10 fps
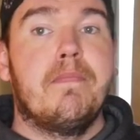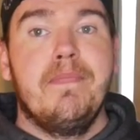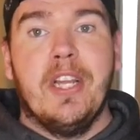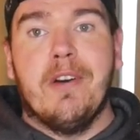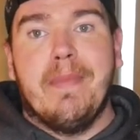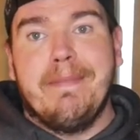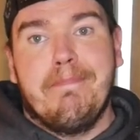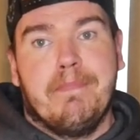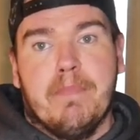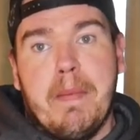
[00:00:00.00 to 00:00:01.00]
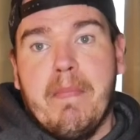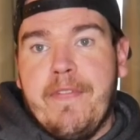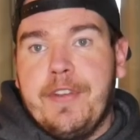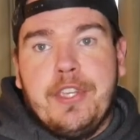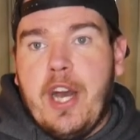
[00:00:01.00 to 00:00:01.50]
you know, my, my
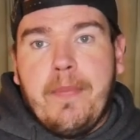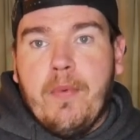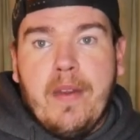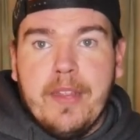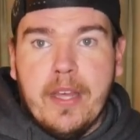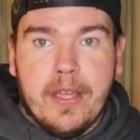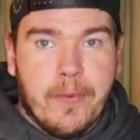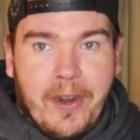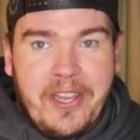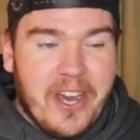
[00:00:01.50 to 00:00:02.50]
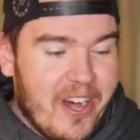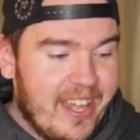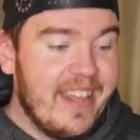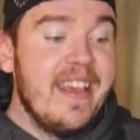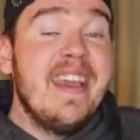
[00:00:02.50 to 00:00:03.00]
muffin top or whatever the hell you wanna call
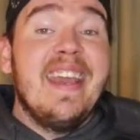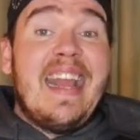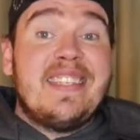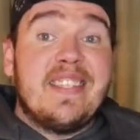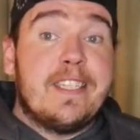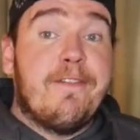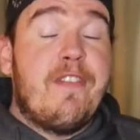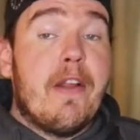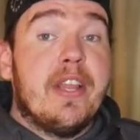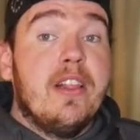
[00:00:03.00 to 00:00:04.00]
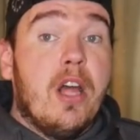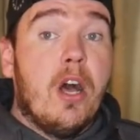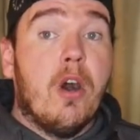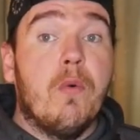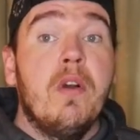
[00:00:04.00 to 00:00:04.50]
it. It sits very
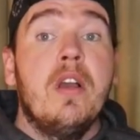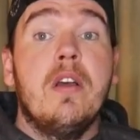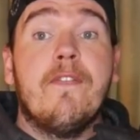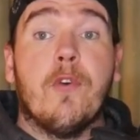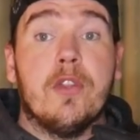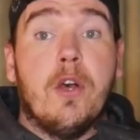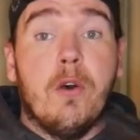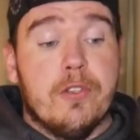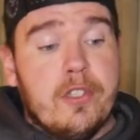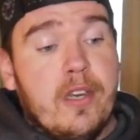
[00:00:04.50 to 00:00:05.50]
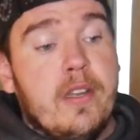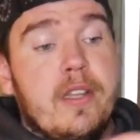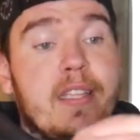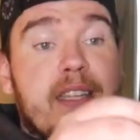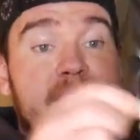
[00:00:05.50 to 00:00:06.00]
low for the holster.
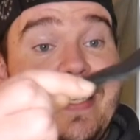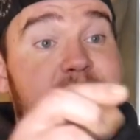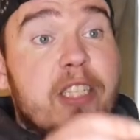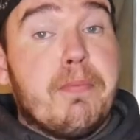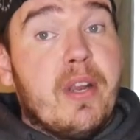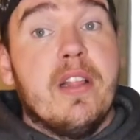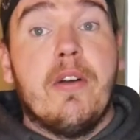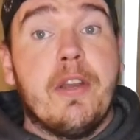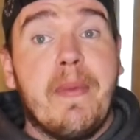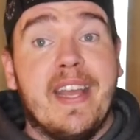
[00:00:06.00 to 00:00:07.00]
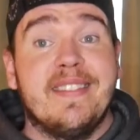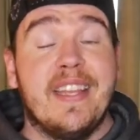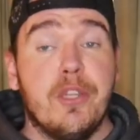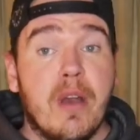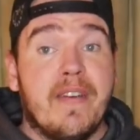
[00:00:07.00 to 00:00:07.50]
This sits pretty low in your pants.
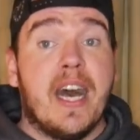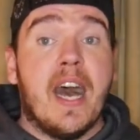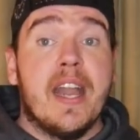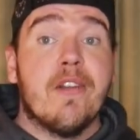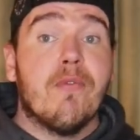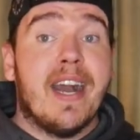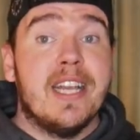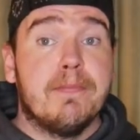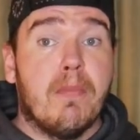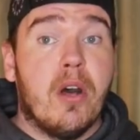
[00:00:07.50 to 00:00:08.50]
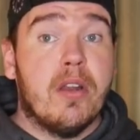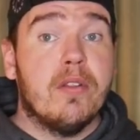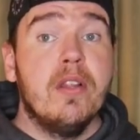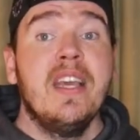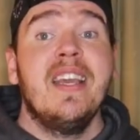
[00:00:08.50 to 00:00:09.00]
They do have a higher rise
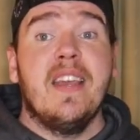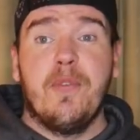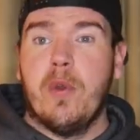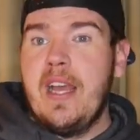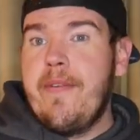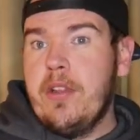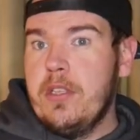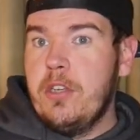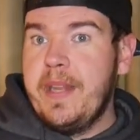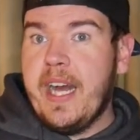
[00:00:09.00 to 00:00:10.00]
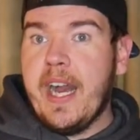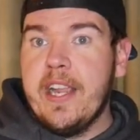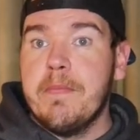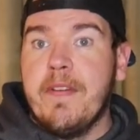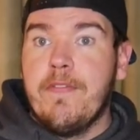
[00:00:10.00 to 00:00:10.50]
model if you wanna have it a little bit
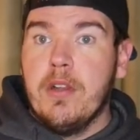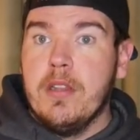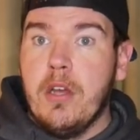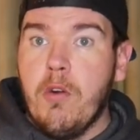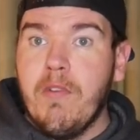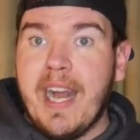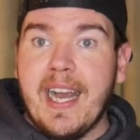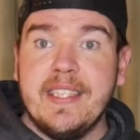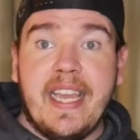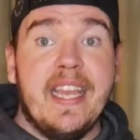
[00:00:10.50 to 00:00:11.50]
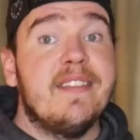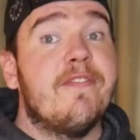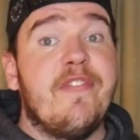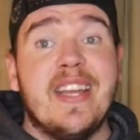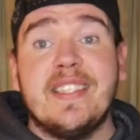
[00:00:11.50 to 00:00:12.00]
higher, but for a low rise, it
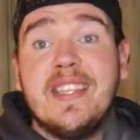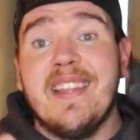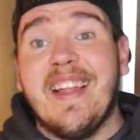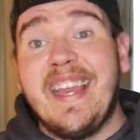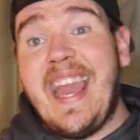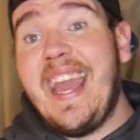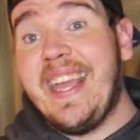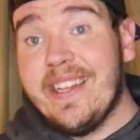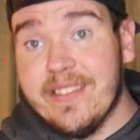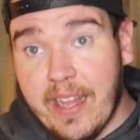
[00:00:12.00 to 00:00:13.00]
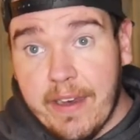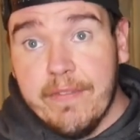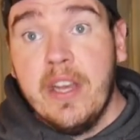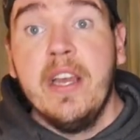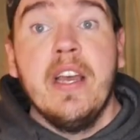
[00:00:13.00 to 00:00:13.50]
fits like a
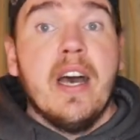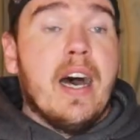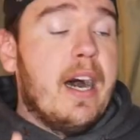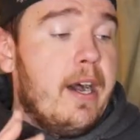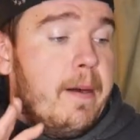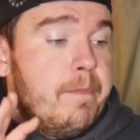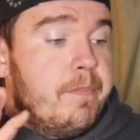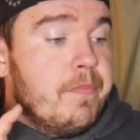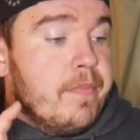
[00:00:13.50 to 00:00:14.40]
glove. Um,